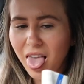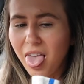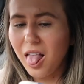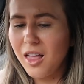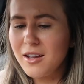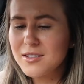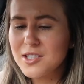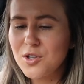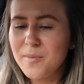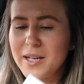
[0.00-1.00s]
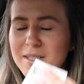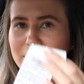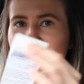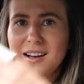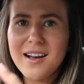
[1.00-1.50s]
Ugh, just got back to
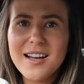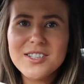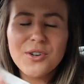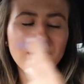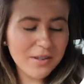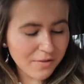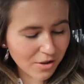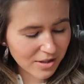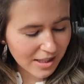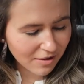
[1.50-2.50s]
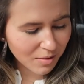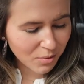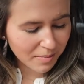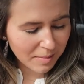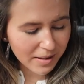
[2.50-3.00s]
my car. I totally forgot to even
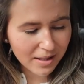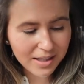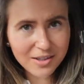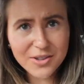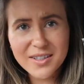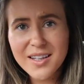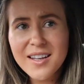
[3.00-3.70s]
put my parking on.